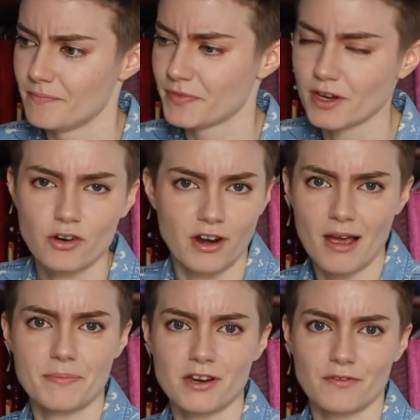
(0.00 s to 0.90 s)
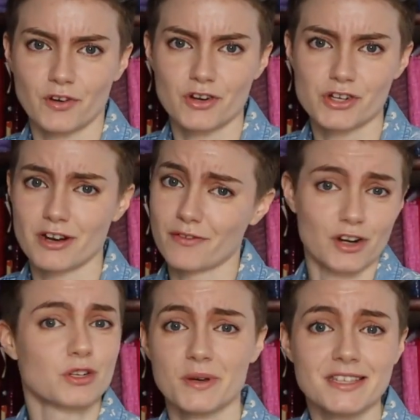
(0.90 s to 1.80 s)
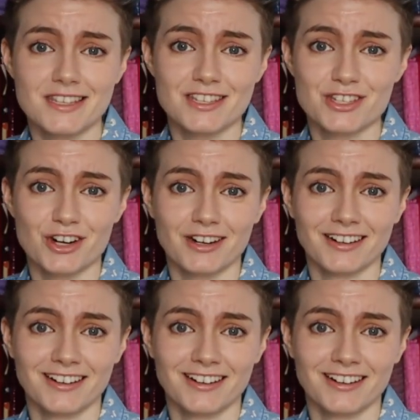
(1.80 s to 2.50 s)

the crappier version of her twin sister.